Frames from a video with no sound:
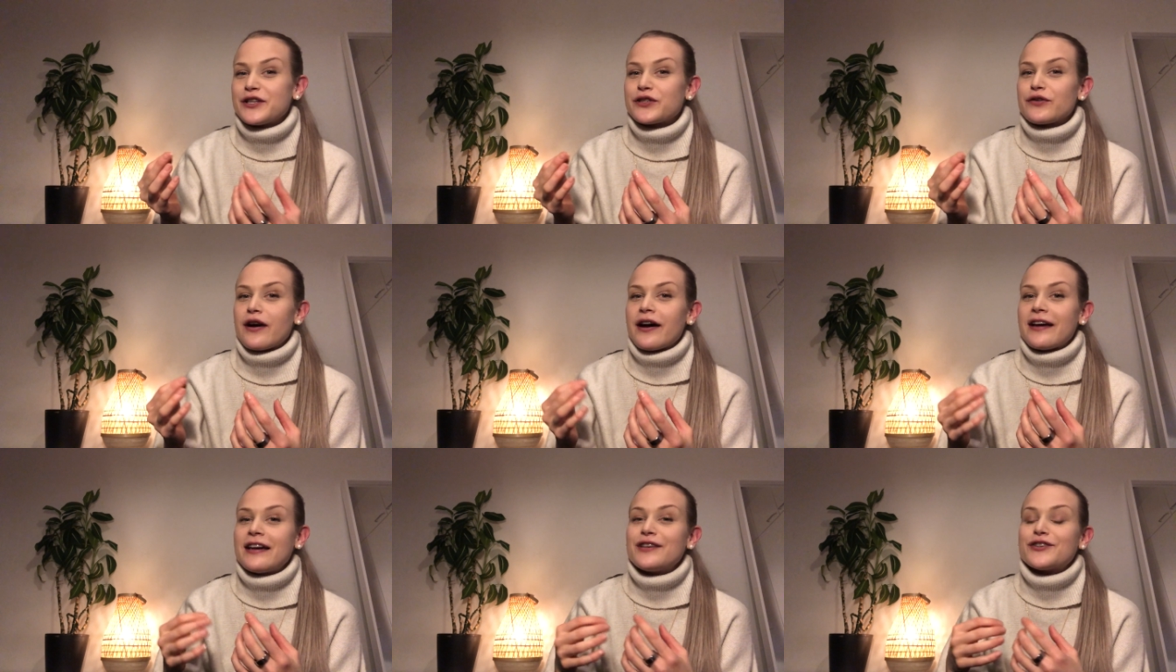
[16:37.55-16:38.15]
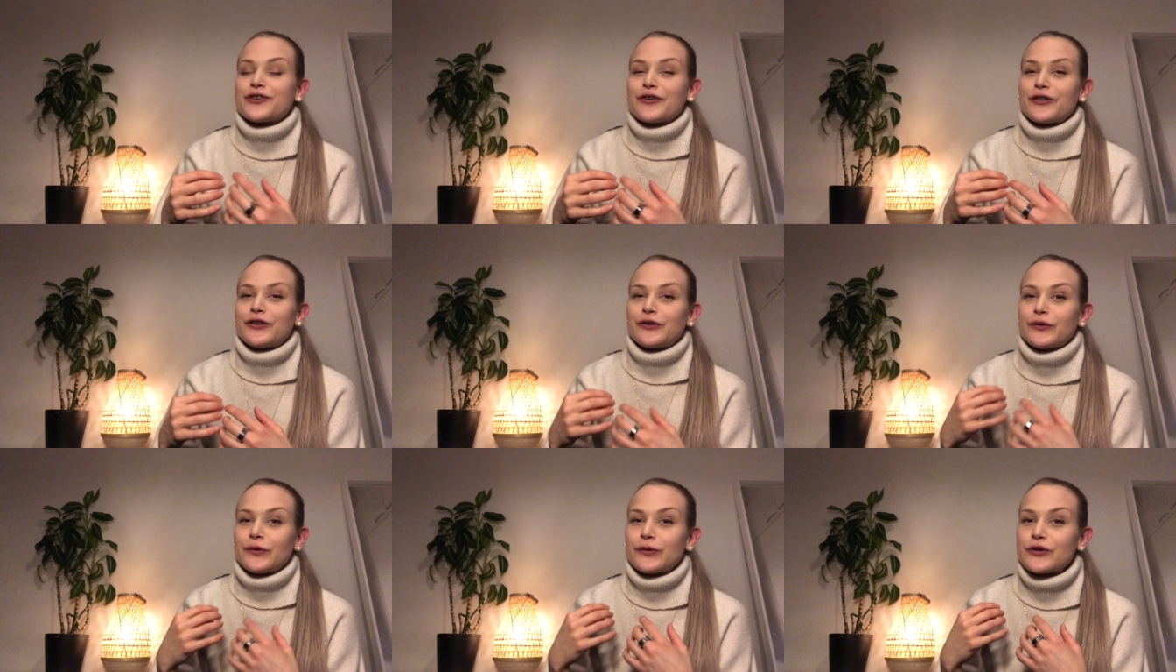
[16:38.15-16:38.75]
so I enjoy
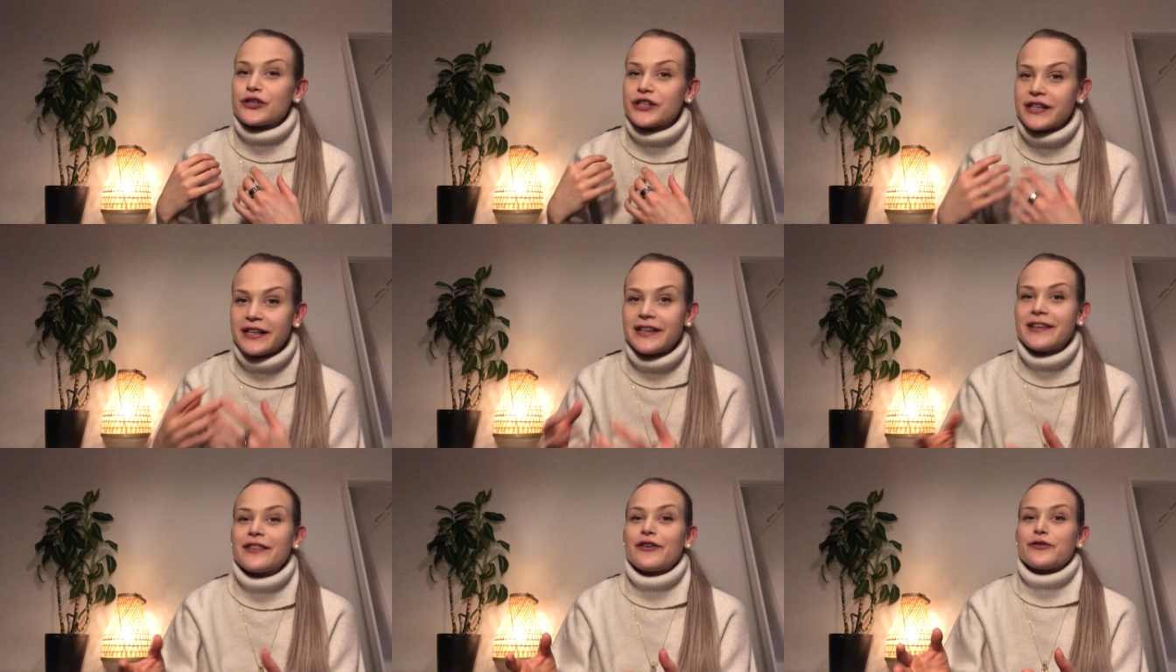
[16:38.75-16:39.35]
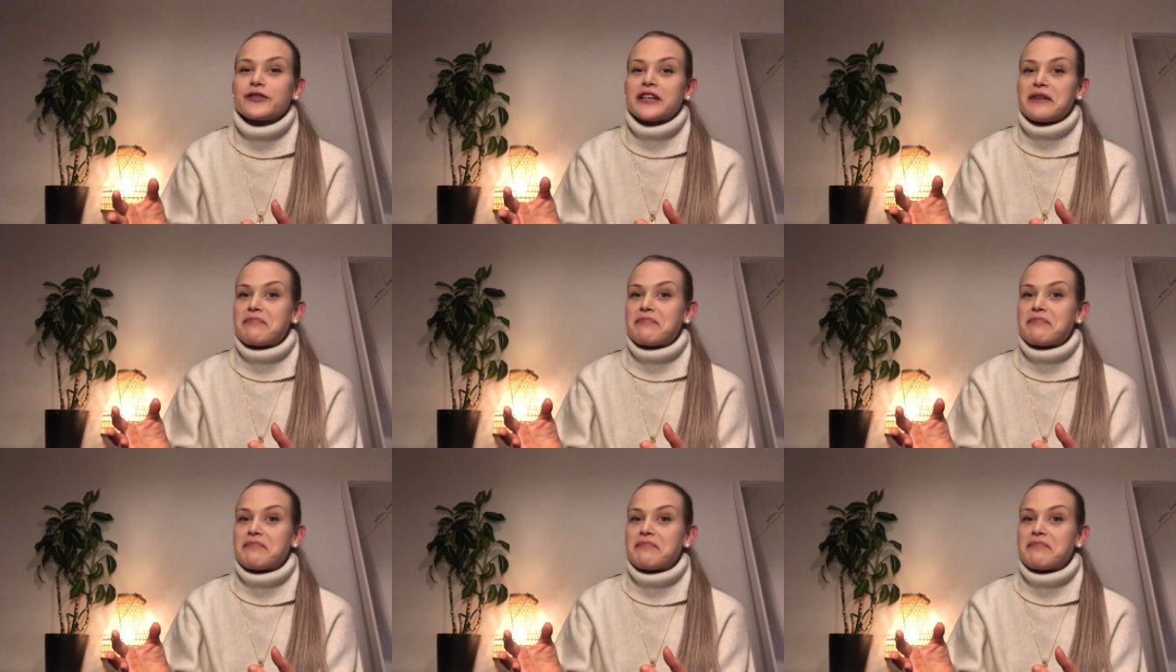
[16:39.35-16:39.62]
to share those